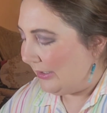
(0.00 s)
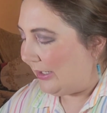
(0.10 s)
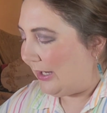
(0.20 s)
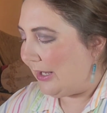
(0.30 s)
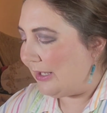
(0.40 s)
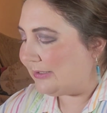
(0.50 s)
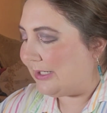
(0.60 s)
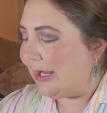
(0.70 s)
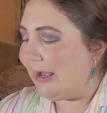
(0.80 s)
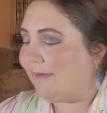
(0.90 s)
And I
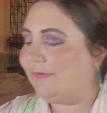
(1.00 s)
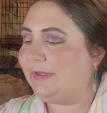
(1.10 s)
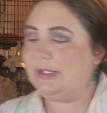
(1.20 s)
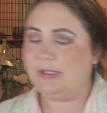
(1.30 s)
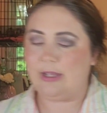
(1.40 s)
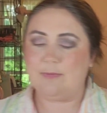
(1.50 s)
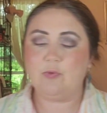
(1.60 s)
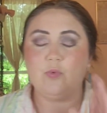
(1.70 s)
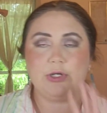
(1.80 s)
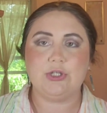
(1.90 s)
have I've been
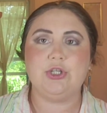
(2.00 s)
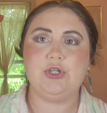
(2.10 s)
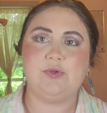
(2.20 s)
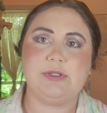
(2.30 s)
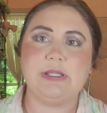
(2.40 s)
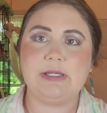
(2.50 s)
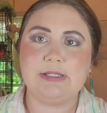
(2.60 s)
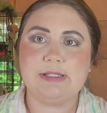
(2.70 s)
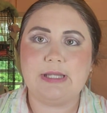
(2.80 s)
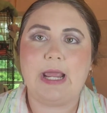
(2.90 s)
wanting to use
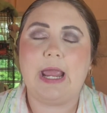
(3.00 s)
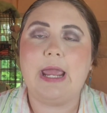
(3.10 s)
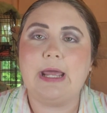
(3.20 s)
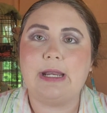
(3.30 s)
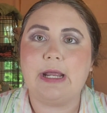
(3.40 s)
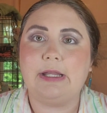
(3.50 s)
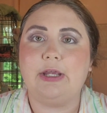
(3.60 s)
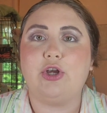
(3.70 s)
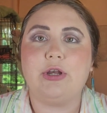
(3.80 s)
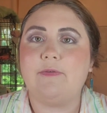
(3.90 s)
this, and I like
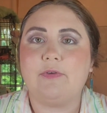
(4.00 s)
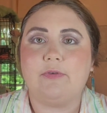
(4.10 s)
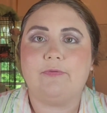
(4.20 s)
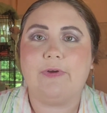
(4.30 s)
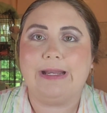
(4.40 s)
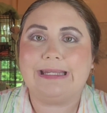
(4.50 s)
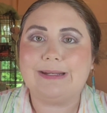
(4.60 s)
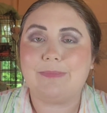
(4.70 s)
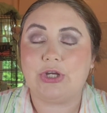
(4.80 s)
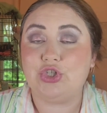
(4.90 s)
could never find it in
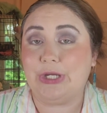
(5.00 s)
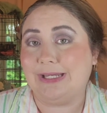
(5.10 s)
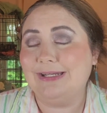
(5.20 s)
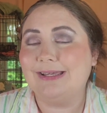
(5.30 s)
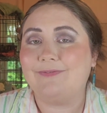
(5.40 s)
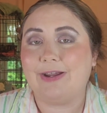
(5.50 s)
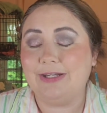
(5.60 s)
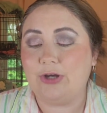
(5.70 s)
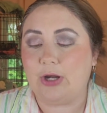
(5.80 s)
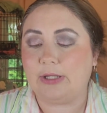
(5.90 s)
my shade. I finally
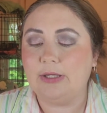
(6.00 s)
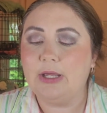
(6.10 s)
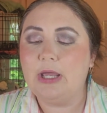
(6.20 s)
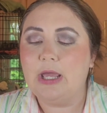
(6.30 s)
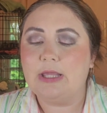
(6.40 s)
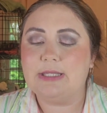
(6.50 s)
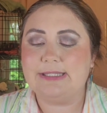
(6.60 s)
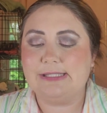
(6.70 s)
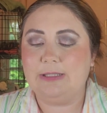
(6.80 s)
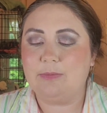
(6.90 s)
got it. This is
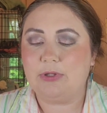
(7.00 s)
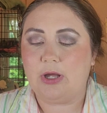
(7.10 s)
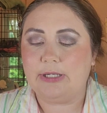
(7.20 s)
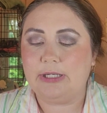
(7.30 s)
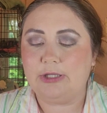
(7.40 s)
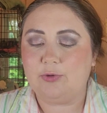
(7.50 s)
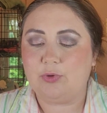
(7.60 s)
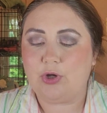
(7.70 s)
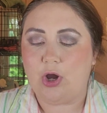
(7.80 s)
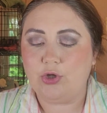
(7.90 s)
the Milani Liquid
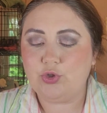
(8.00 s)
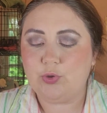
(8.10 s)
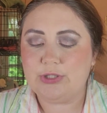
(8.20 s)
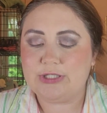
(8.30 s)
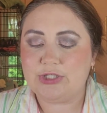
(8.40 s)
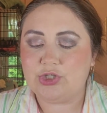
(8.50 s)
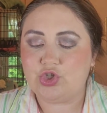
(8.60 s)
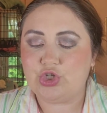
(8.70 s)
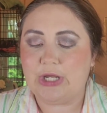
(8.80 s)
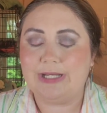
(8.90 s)
Contour. This is in the
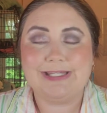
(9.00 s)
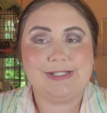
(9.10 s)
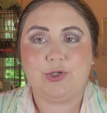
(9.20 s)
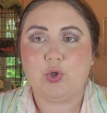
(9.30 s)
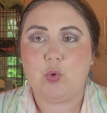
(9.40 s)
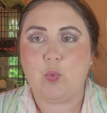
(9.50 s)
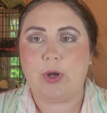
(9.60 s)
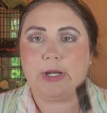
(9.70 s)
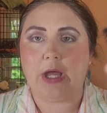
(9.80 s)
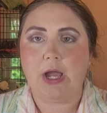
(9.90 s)
shade
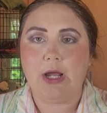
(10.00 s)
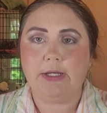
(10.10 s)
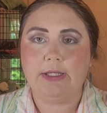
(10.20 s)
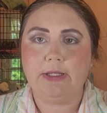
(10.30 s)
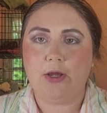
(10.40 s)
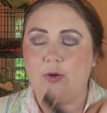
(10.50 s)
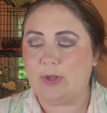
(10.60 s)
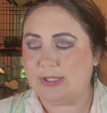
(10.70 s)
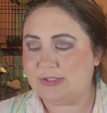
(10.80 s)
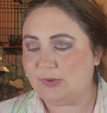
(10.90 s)
01 Honey.
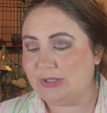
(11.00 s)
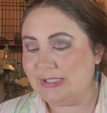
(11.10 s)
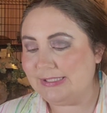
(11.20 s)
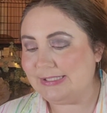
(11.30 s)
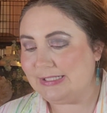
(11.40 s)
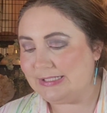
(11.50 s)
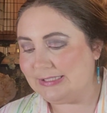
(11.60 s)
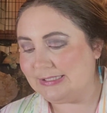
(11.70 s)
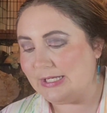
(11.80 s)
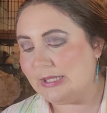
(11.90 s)
Okay, so this
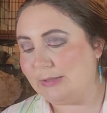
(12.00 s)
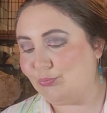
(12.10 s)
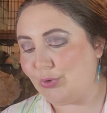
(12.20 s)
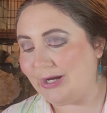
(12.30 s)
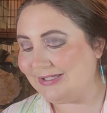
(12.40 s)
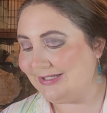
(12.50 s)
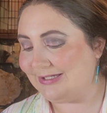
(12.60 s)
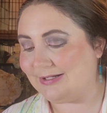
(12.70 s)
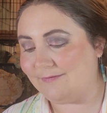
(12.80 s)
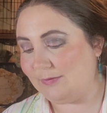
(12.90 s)
is
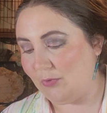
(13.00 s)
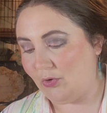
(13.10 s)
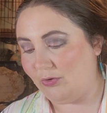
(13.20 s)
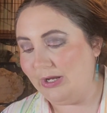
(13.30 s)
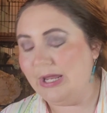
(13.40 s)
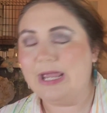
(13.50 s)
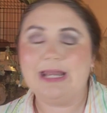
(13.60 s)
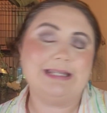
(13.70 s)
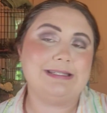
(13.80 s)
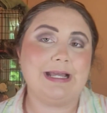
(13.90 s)
priciest of them all. It
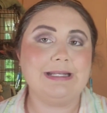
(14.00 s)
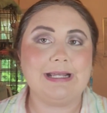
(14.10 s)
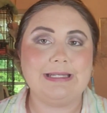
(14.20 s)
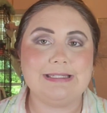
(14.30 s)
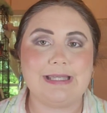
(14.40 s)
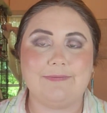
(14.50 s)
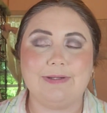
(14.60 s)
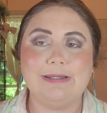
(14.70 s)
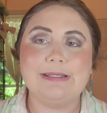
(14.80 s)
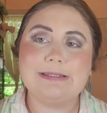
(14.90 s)
is
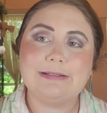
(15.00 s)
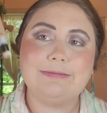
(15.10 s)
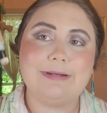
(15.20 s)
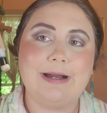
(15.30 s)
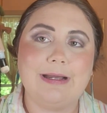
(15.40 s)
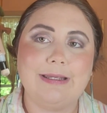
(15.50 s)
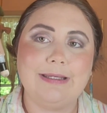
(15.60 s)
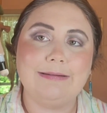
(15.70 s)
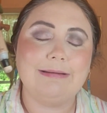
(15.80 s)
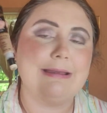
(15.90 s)
$9.97. This little guy
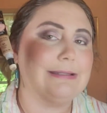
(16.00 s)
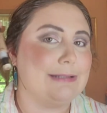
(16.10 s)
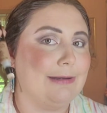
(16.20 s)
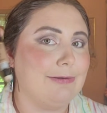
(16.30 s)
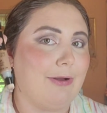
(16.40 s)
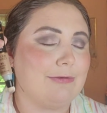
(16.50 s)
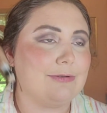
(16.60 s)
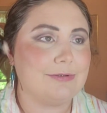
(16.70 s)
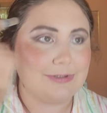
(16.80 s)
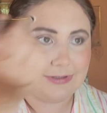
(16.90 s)
is
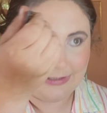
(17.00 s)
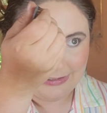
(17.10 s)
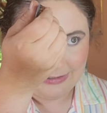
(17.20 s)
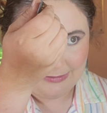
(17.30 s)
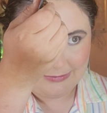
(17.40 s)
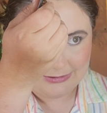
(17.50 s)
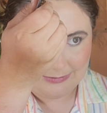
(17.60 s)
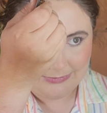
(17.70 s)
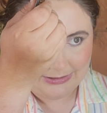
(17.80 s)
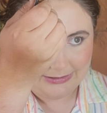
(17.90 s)
$10, which I'm
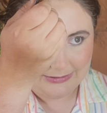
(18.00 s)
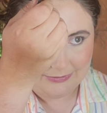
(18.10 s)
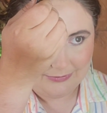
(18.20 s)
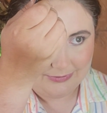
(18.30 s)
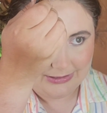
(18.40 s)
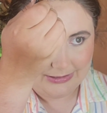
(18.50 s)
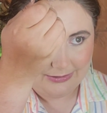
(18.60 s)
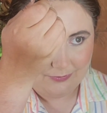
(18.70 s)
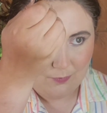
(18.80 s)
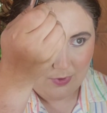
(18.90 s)
like, okay,
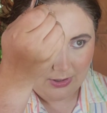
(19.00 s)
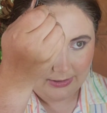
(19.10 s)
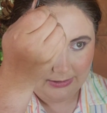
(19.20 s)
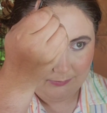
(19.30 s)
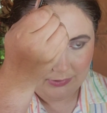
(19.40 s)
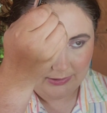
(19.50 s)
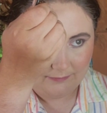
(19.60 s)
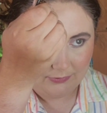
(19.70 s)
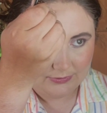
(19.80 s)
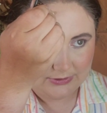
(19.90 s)
why? But I've
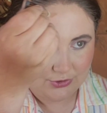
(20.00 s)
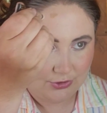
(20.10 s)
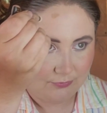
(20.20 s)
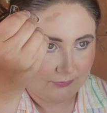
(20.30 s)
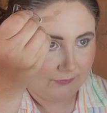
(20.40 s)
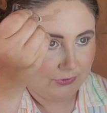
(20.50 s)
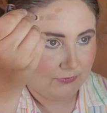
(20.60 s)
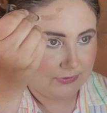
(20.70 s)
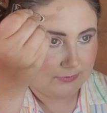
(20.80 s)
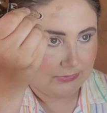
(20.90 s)
heard such good
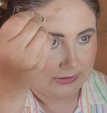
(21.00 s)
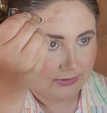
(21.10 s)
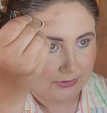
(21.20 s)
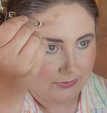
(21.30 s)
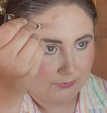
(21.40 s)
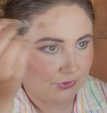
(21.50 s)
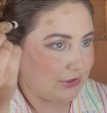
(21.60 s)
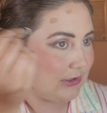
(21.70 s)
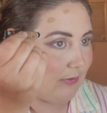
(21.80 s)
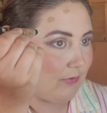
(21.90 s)
reviews. I'm like, we'll
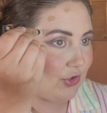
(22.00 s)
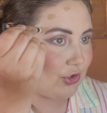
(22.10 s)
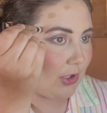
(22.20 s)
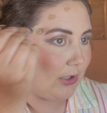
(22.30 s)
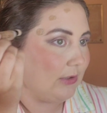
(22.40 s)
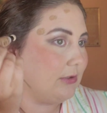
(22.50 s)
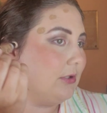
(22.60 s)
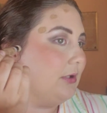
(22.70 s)
just give it a shot.